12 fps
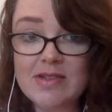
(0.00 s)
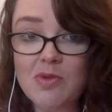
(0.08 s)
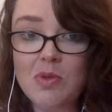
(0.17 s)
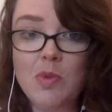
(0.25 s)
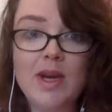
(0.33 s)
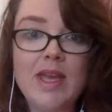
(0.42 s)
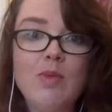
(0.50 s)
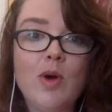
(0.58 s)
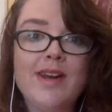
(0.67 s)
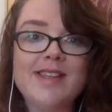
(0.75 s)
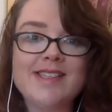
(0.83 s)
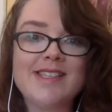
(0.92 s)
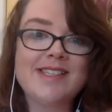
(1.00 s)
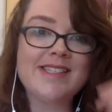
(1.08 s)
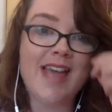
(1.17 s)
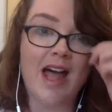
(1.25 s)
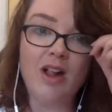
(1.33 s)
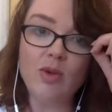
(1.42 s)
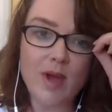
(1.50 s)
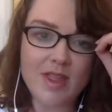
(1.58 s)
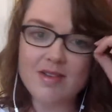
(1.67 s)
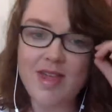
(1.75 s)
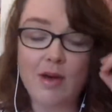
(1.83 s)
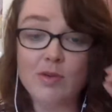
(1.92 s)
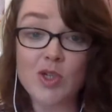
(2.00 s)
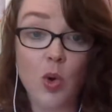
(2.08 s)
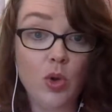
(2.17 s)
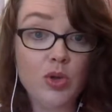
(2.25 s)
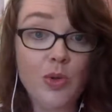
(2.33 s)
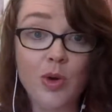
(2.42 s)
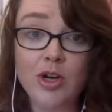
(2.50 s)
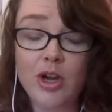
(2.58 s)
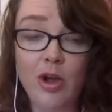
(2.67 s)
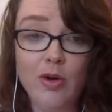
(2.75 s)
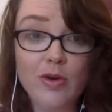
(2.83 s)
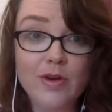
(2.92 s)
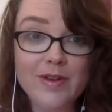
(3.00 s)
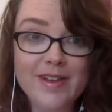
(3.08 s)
with what he wanted to sell, whether that was old or new.